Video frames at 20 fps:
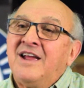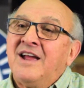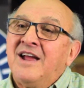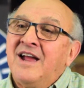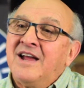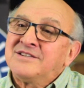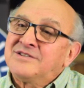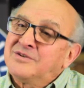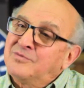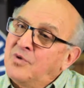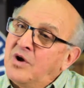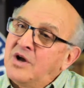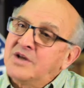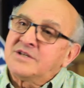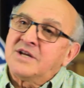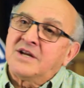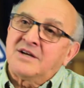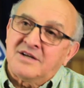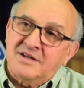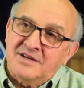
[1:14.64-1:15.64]
as it
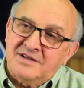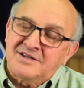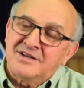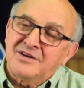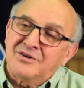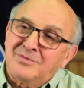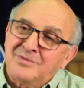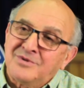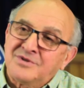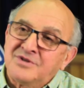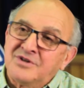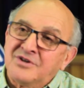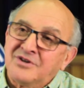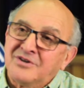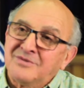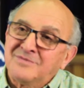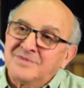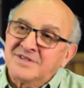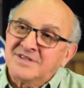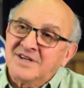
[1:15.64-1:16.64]
was under the terrible
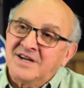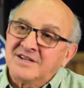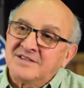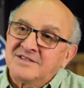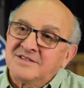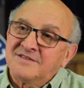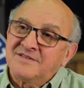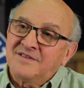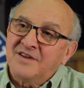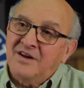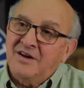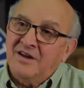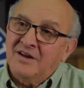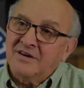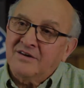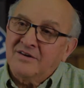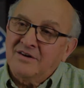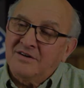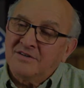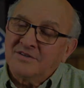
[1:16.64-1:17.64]
circumstances of the
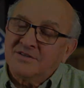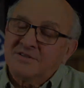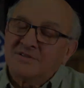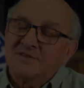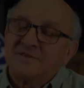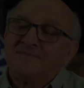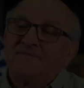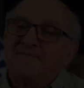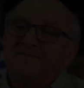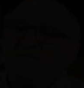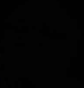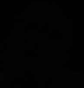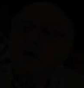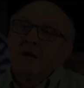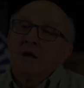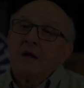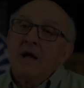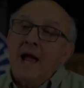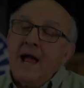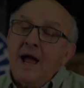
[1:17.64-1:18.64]
Holocaust.
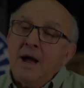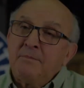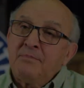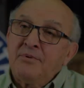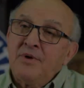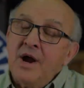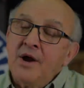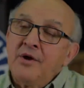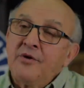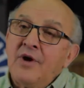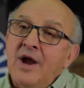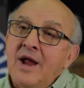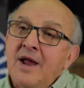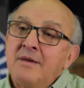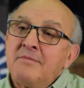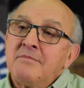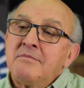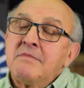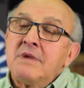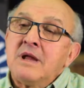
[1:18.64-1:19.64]
Our
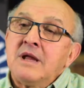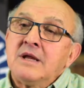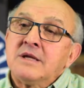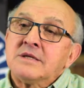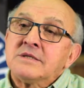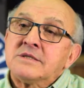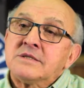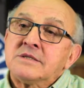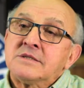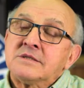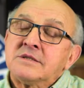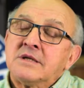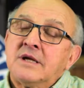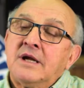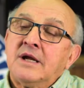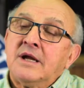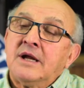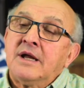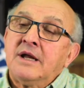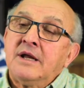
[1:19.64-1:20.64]
program is
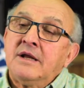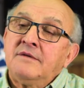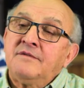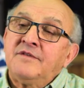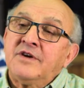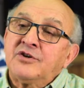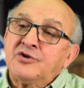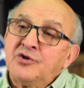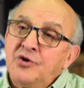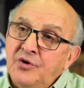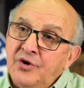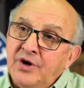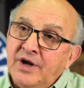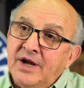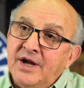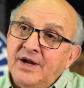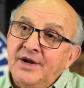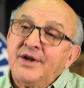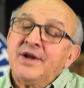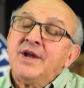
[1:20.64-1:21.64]
in
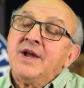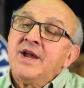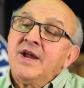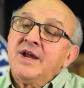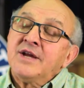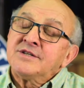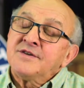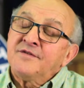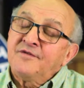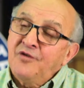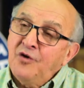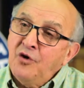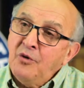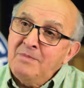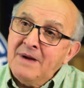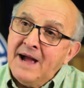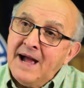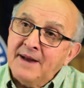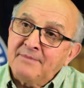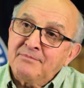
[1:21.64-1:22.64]
Victoria is a
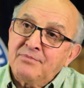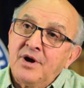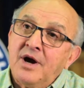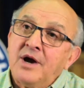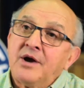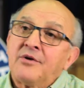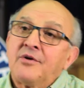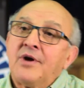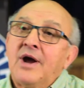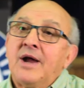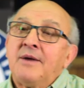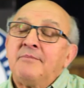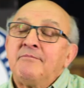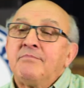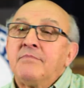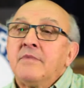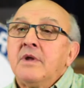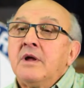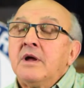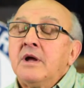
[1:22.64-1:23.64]
four-part program.
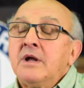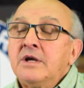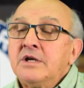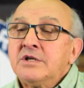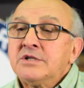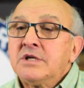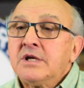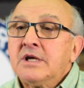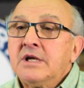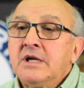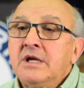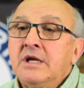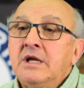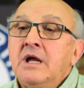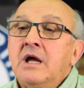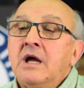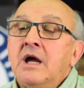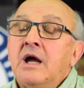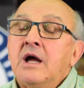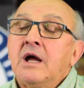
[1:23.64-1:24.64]
Initially,
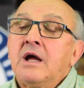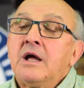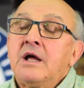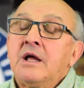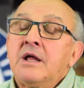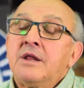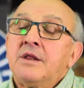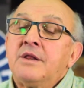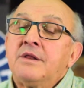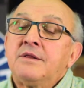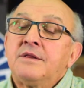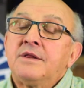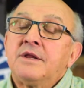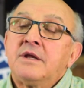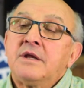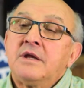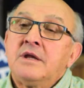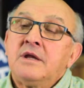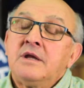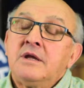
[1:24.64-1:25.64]

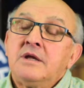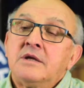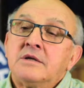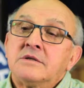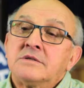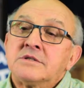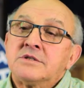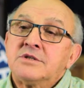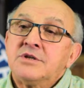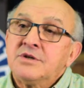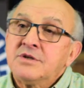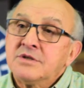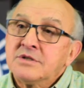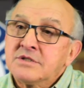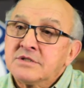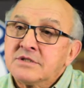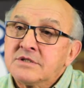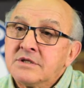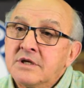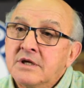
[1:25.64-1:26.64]
the
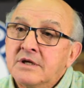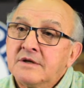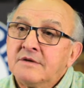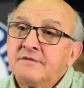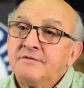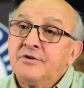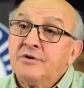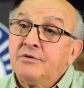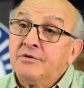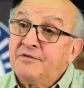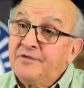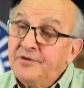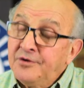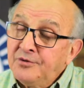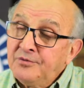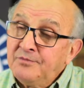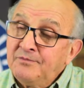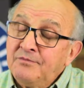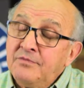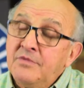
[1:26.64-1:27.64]
students view a
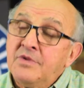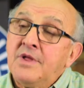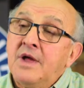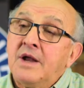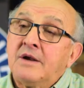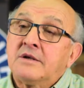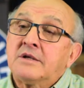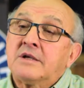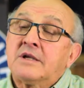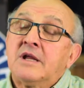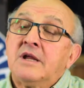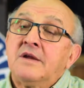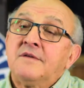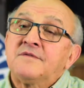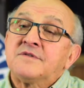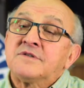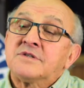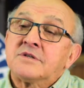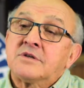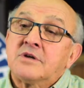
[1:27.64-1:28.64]
film that
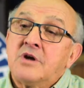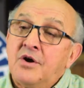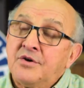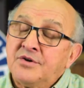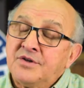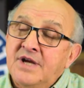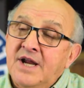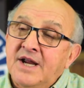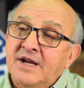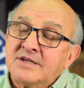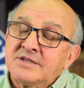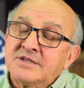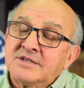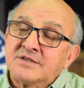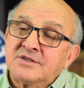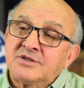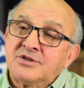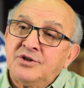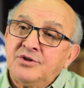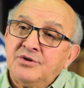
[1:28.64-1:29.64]
gives
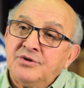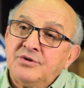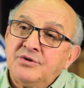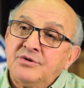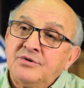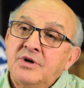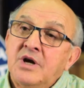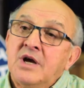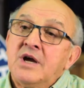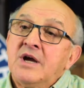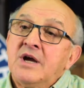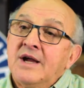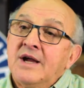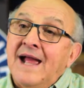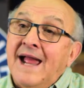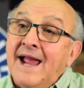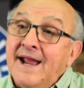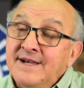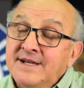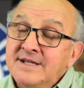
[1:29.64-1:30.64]
context to
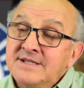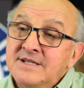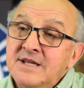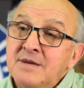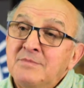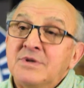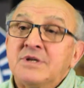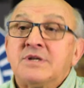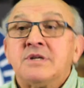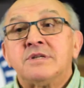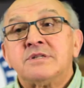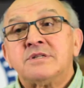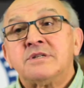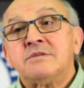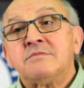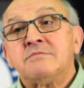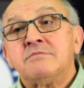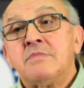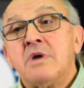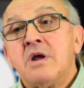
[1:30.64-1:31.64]

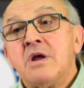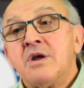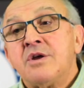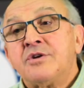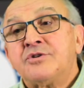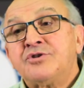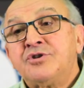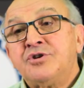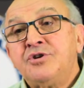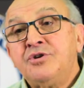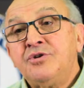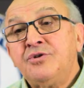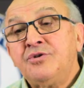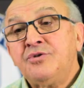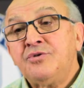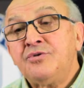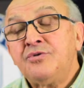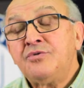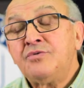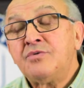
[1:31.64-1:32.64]
anti-Semitism,
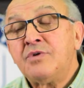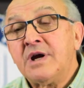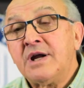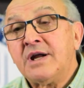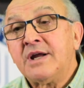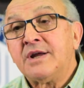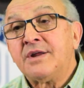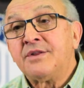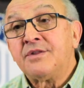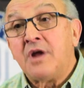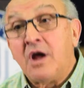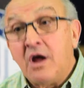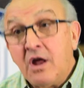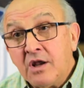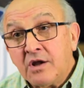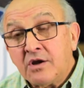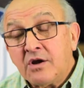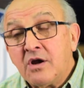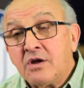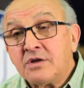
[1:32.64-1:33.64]
to the
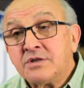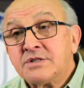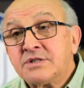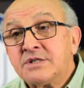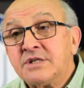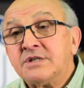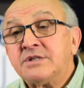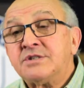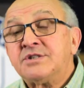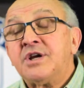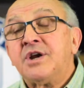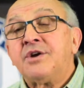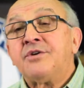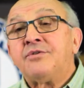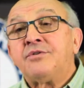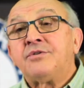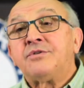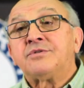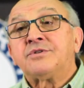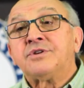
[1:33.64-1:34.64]
Holocaust in
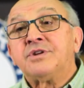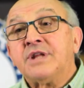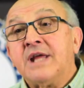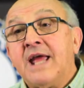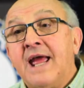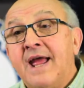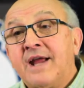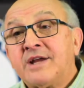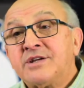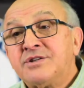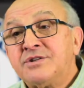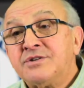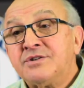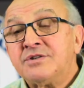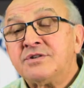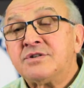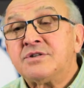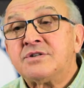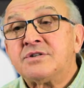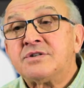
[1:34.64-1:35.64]
general, to the
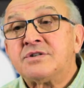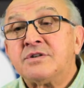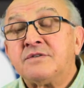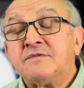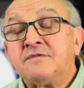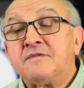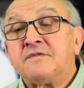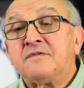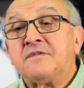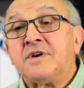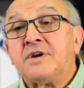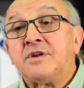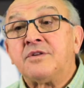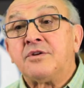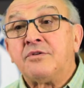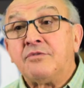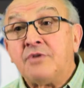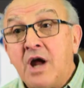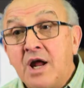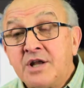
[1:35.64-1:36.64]
actions of
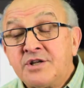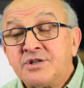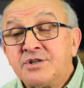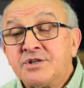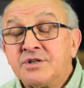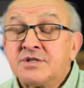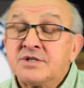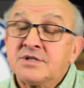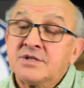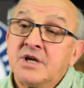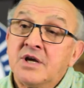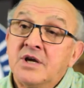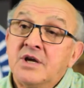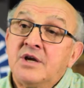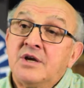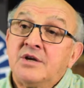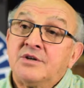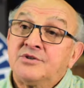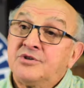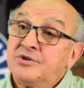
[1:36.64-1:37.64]
the righteous,
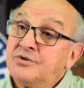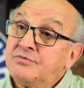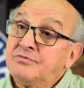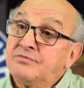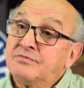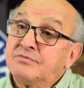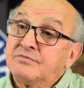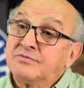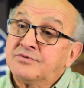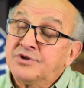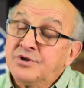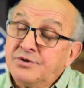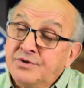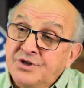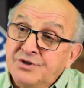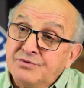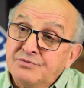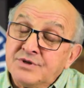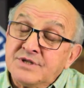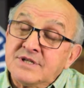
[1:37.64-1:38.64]
to
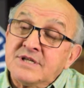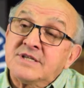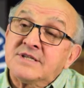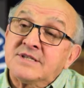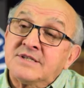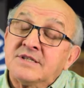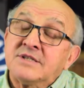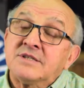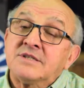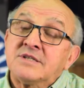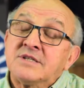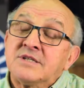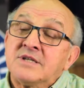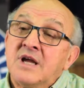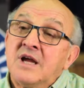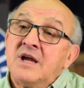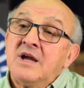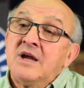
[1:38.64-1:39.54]
Jewish resistance,